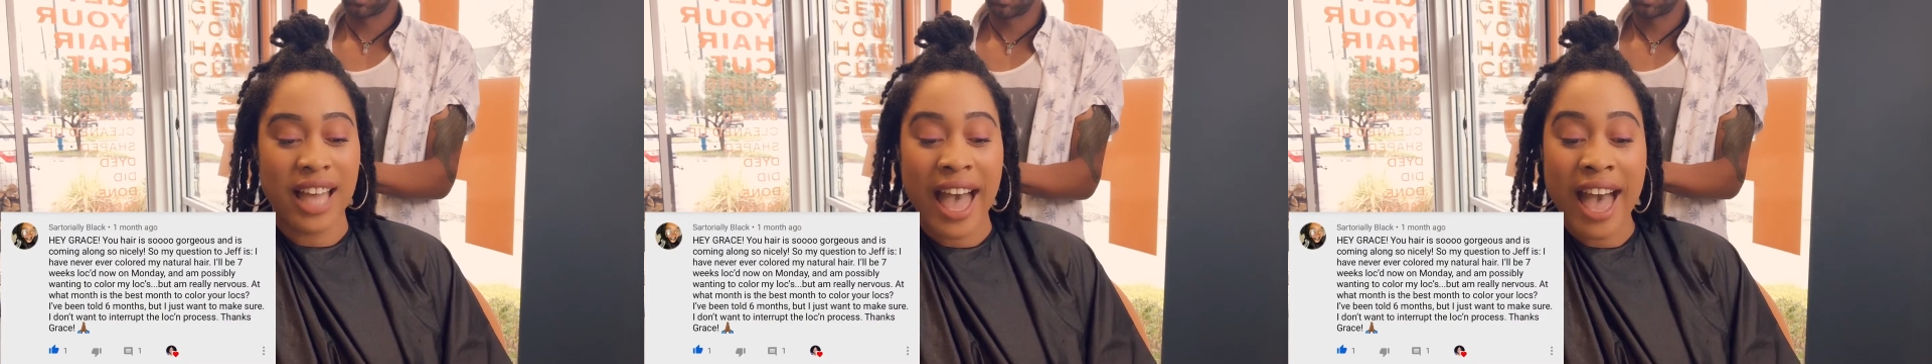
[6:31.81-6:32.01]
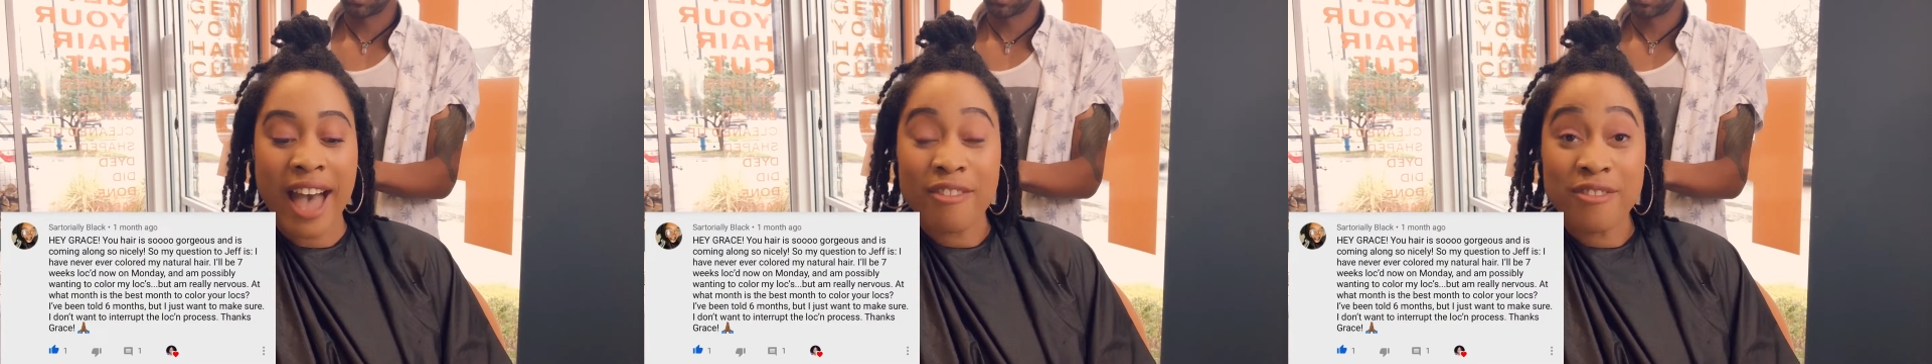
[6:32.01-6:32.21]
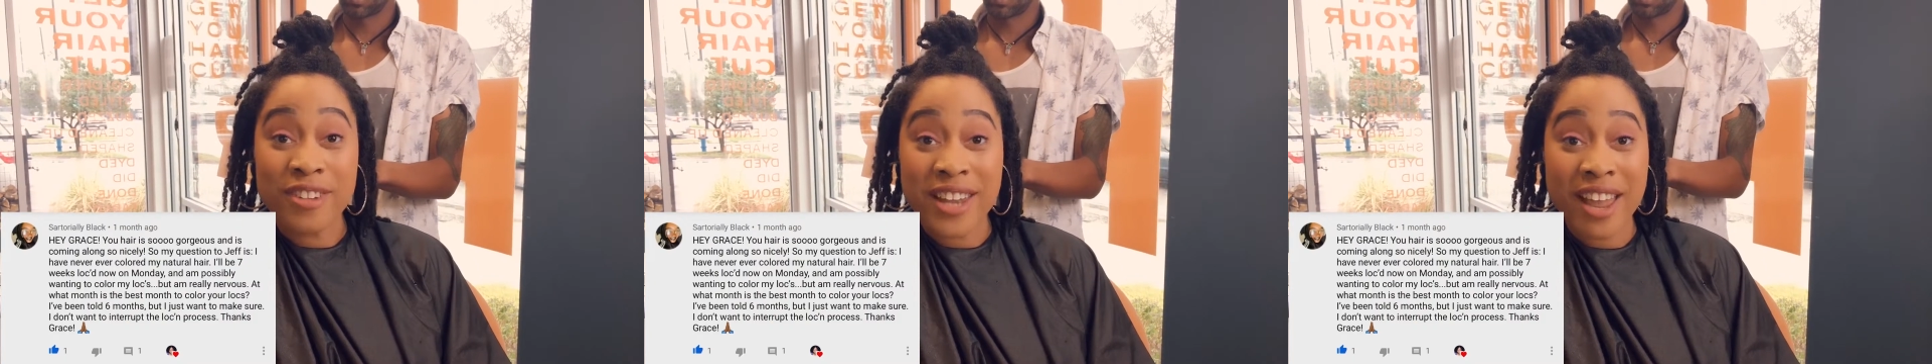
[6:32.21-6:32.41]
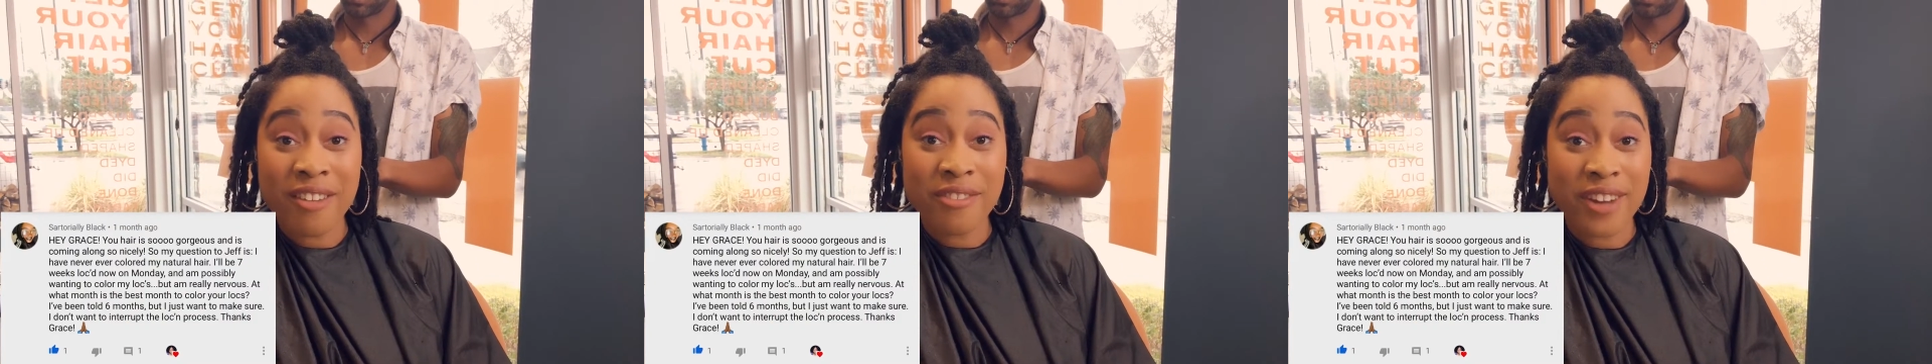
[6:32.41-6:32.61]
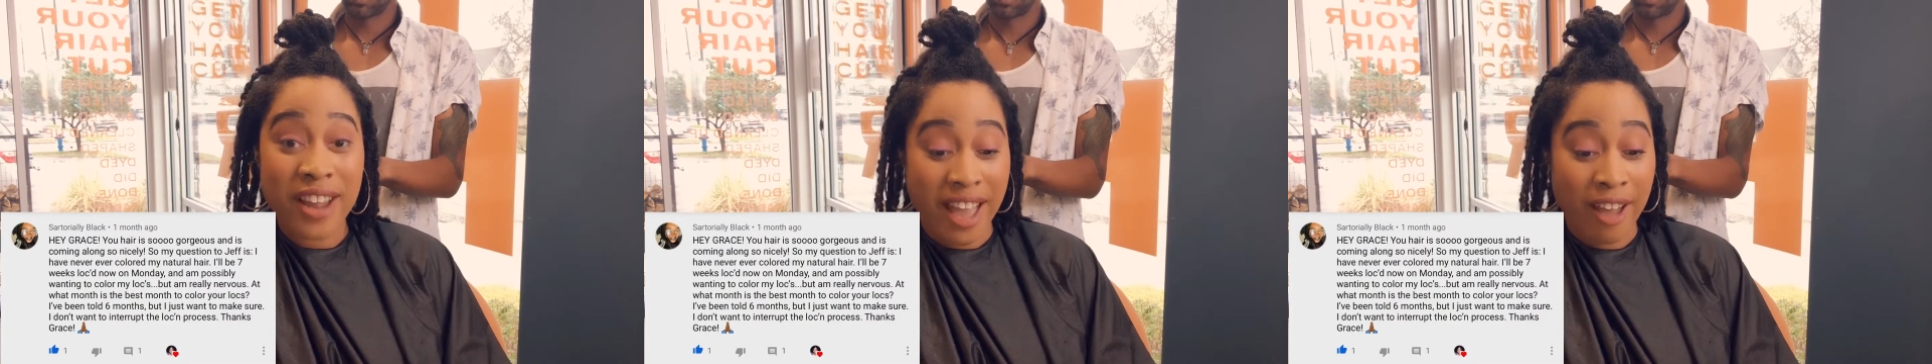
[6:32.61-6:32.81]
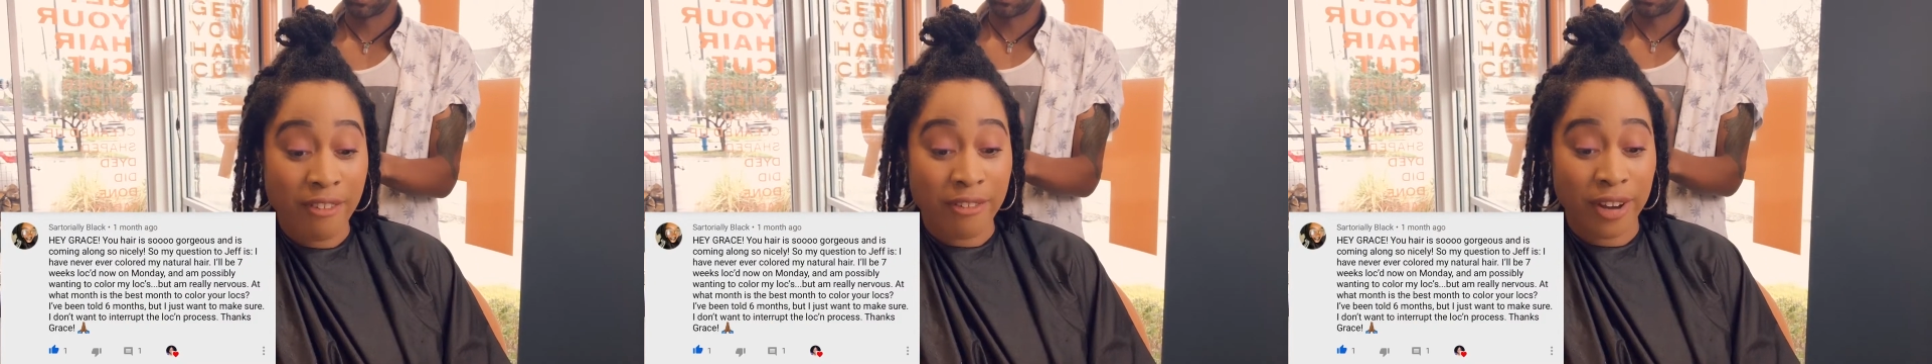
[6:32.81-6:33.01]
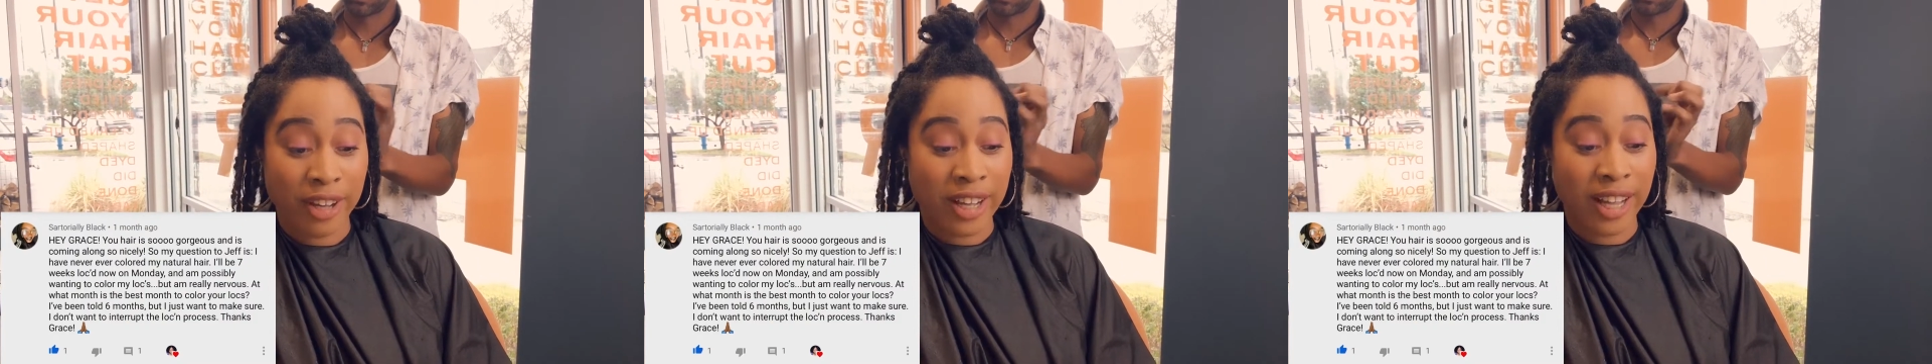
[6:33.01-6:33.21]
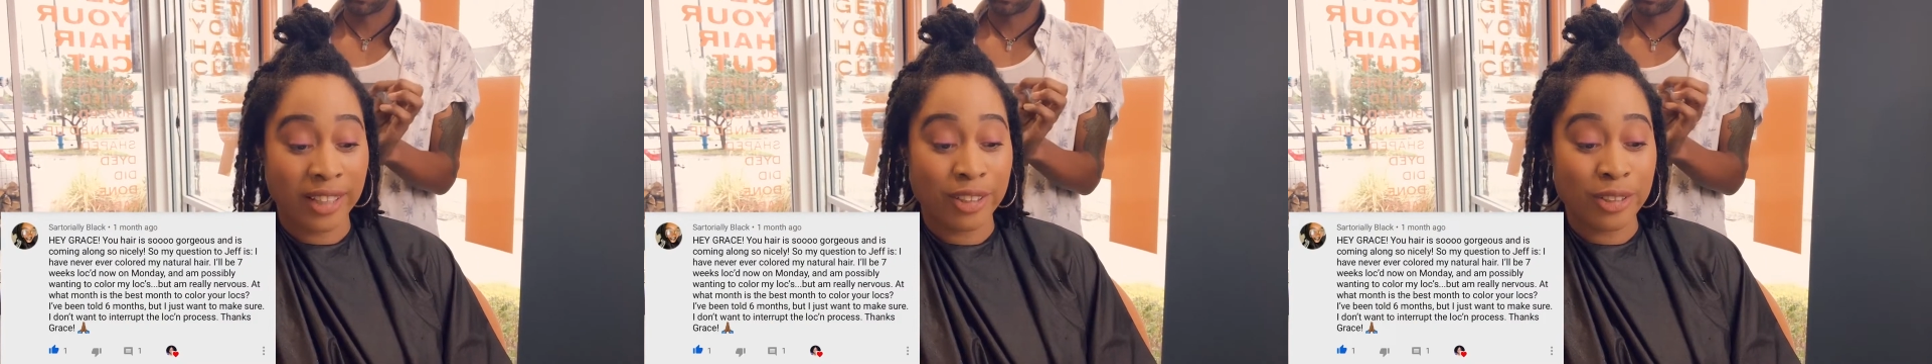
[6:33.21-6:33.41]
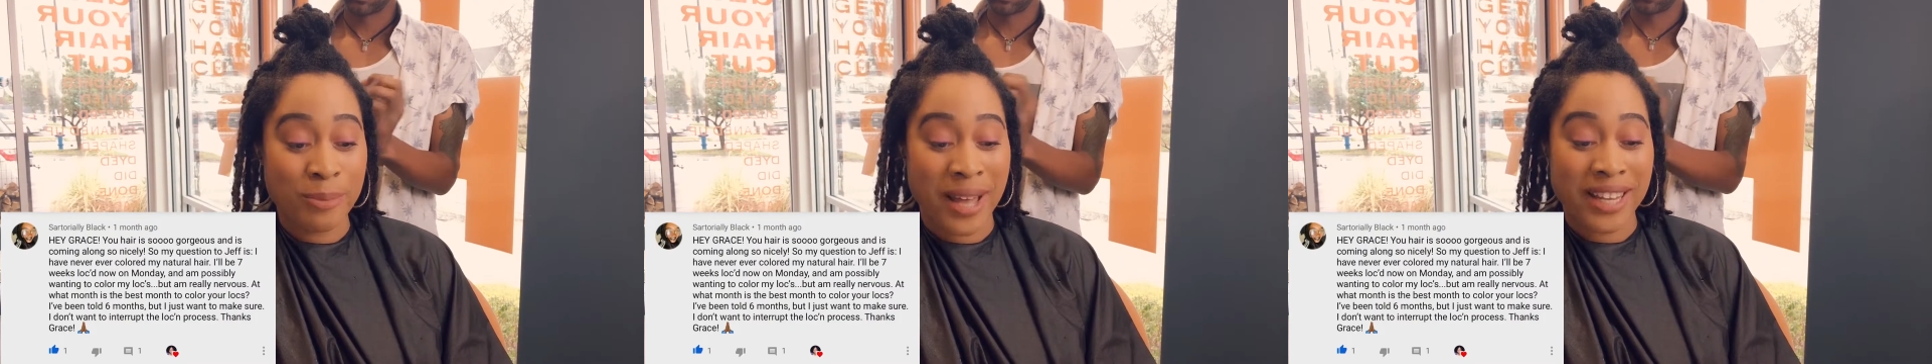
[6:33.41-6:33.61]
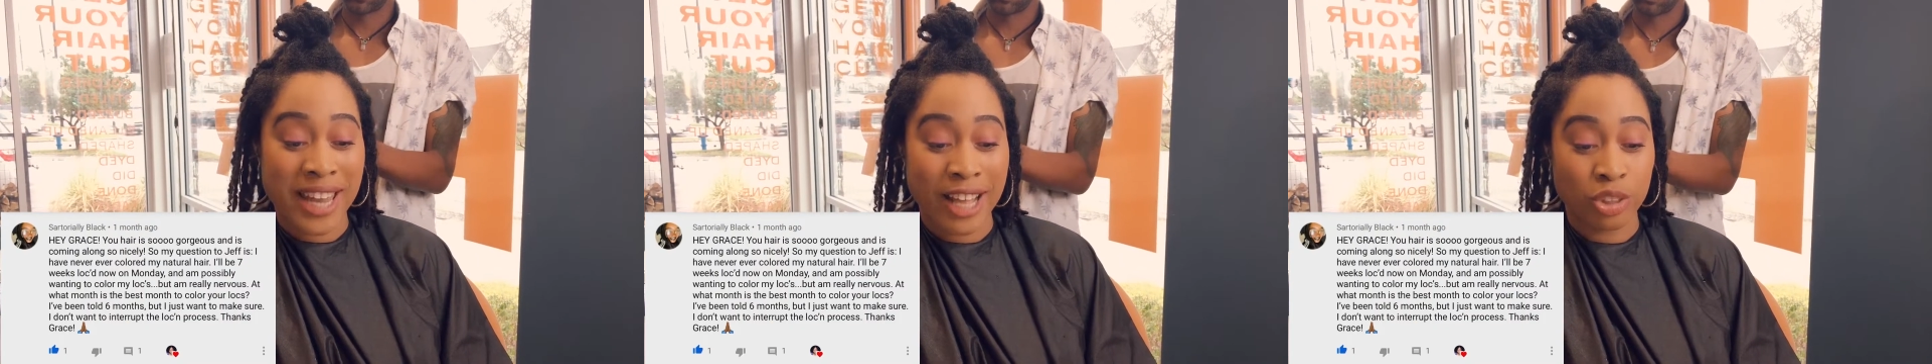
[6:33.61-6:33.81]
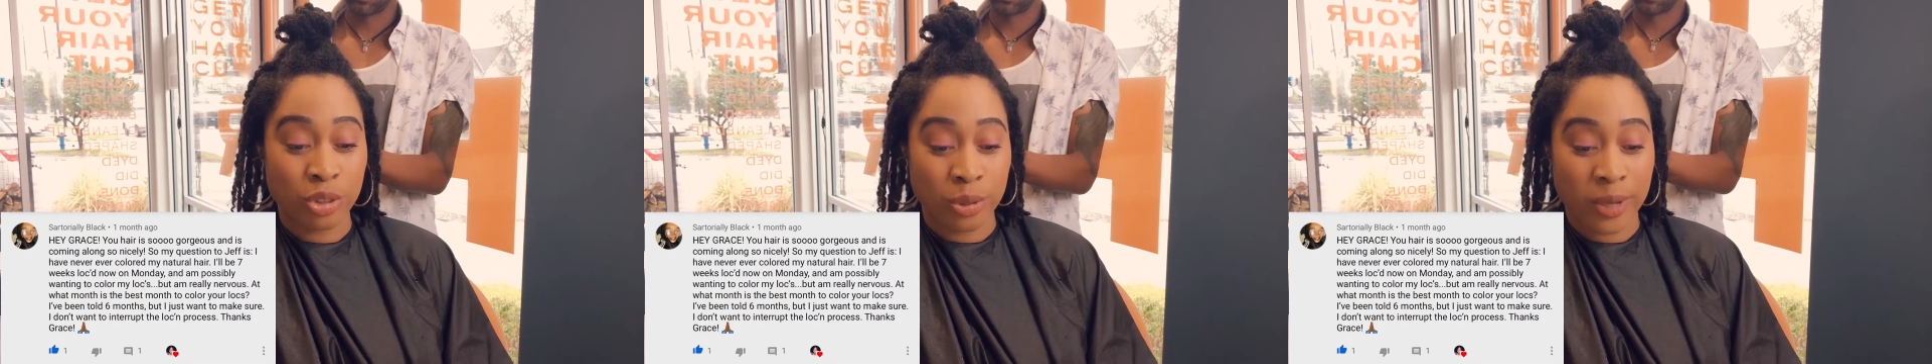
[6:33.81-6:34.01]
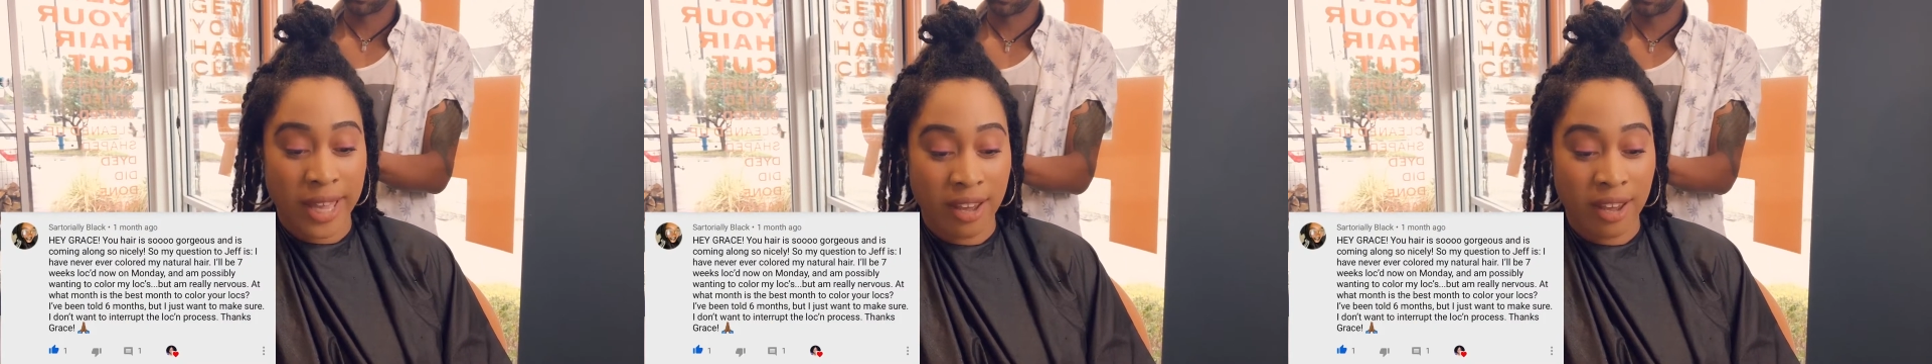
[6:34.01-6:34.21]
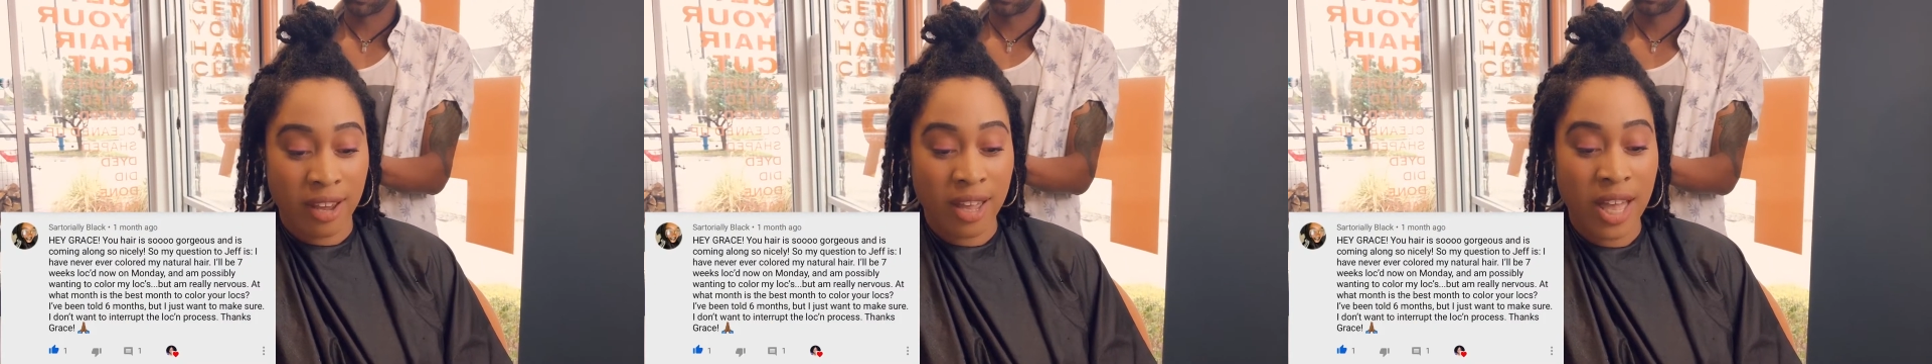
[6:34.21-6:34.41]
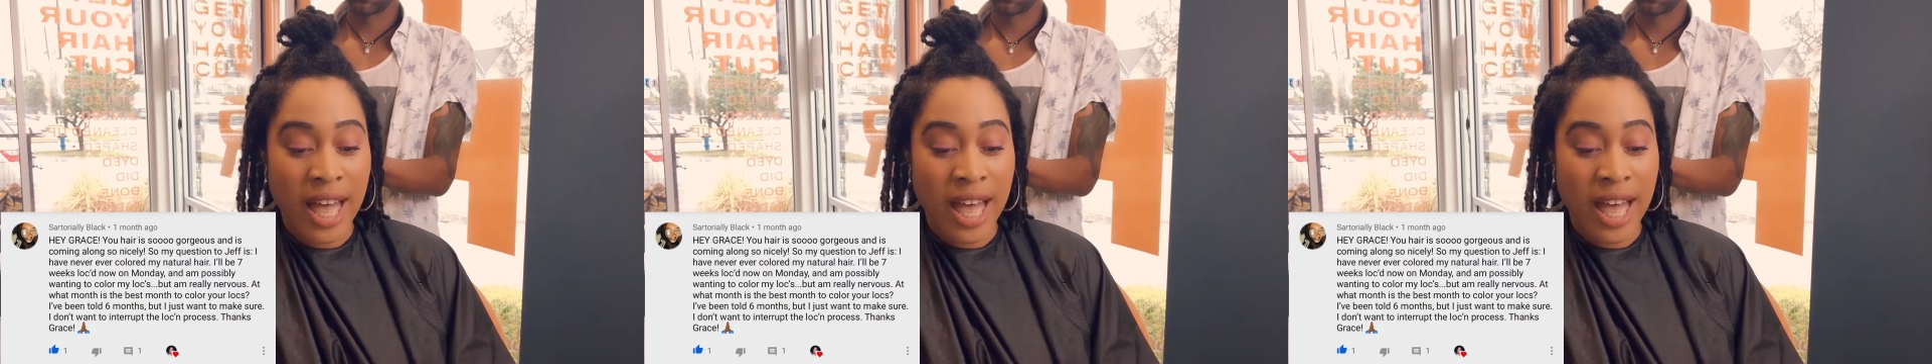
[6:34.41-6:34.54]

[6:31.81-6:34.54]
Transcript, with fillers: I have never ever colored my natural hair.